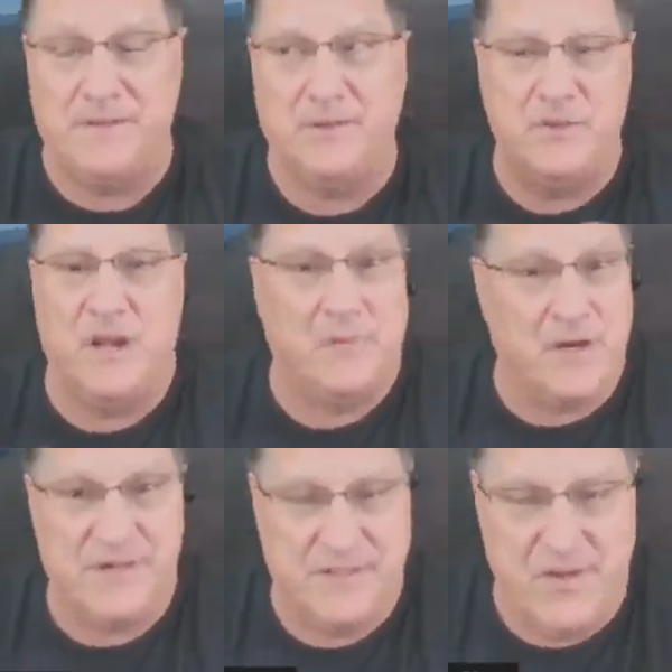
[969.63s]
solution on
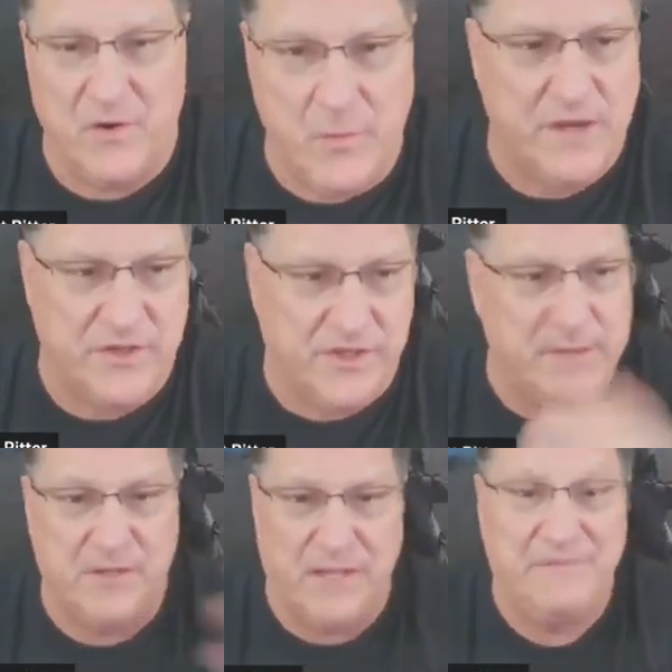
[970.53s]
Russians that don't want it just
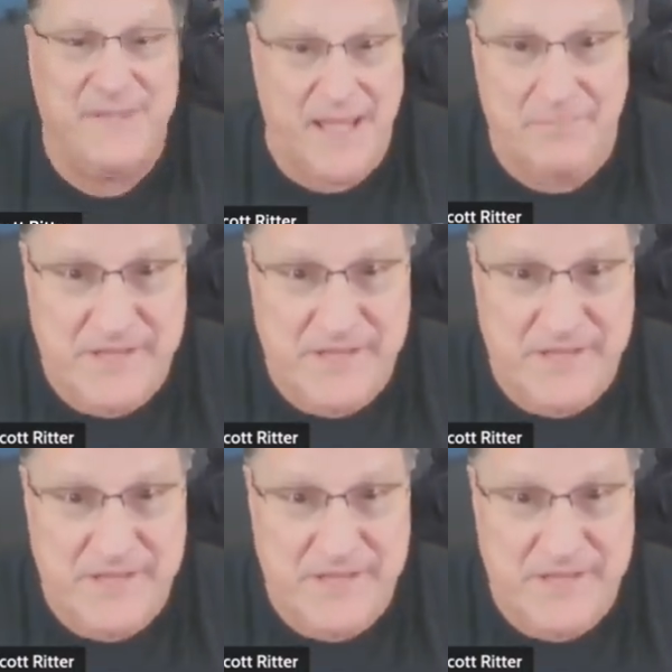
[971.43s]
means you'll have dead